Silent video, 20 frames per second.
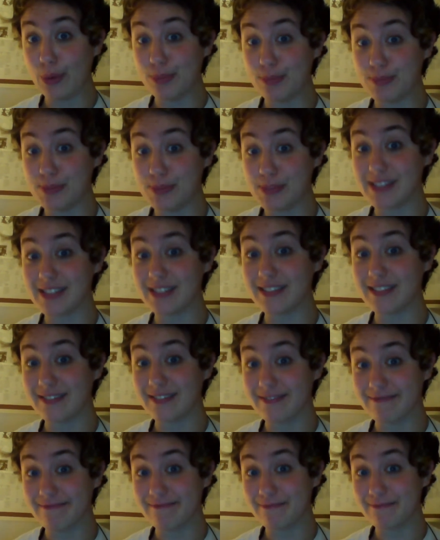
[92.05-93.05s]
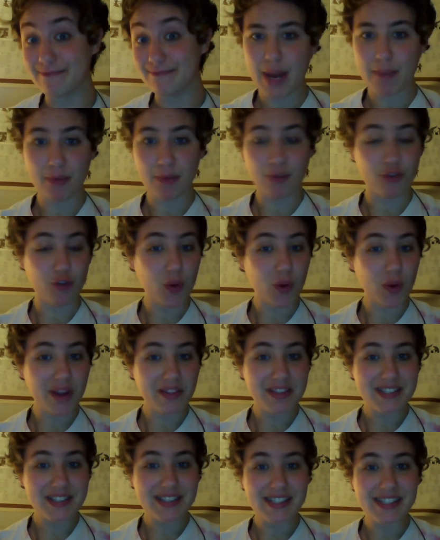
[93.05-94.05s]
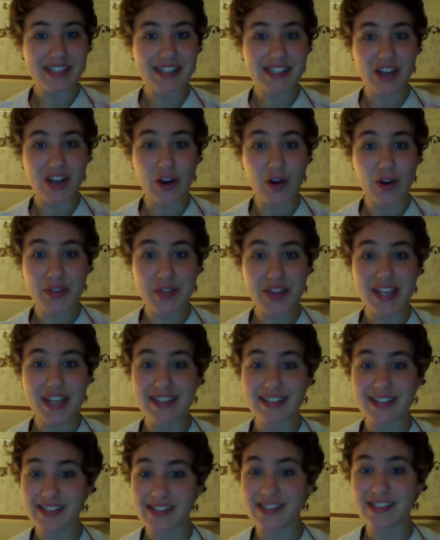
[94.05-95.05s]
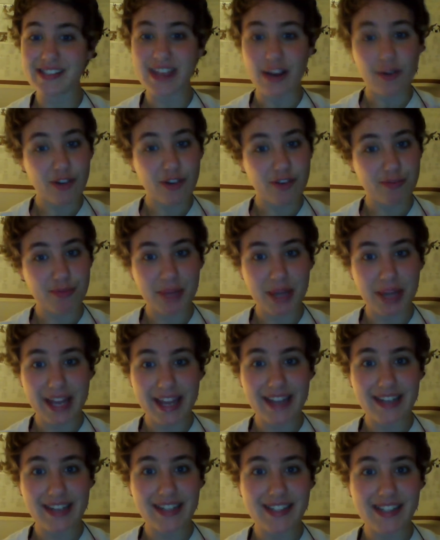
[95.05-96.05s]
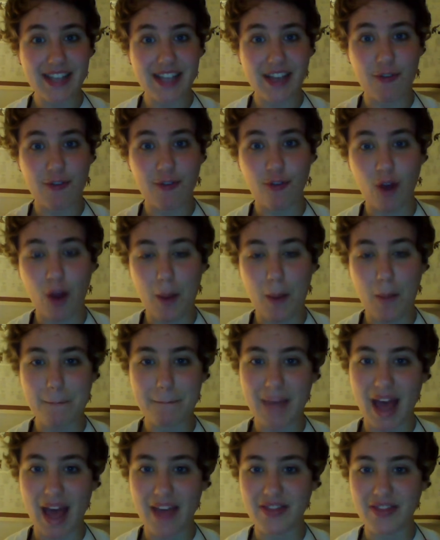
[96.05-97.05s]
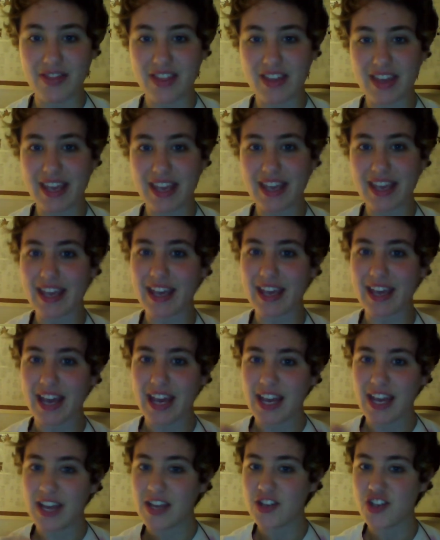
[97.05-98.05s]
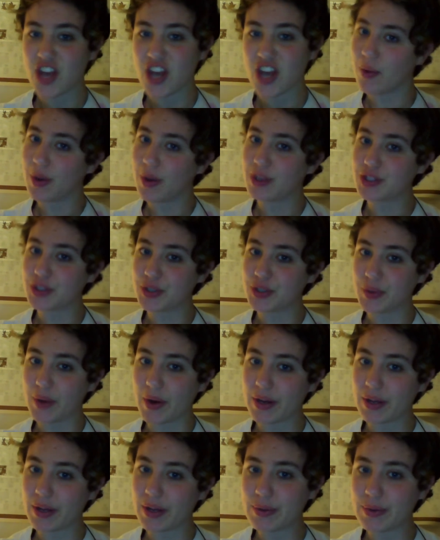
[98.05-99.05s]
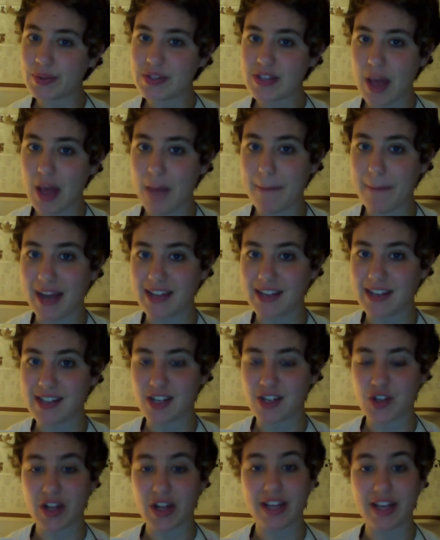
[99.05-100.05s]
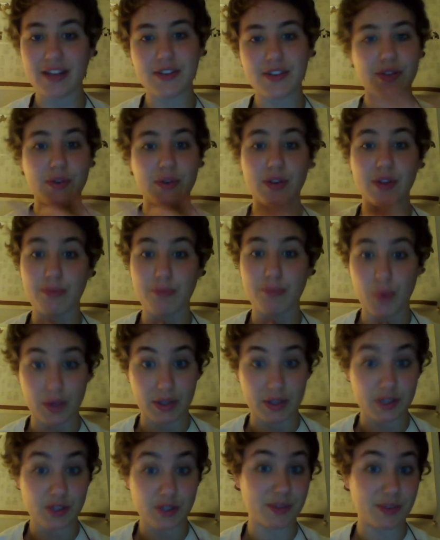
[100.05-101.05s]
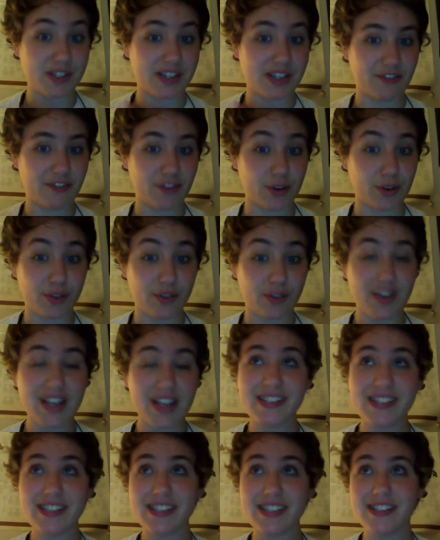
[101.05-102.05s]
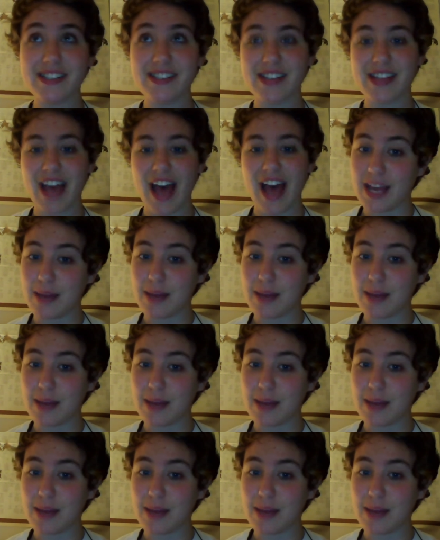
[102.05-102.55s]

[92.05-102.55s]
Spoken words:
Oops. Number 4 on this list are the Seraphs Blades from the Shadowhunter Chronicles by Cassandra Clare, so the Immortal Instruments and the Infernal Devices.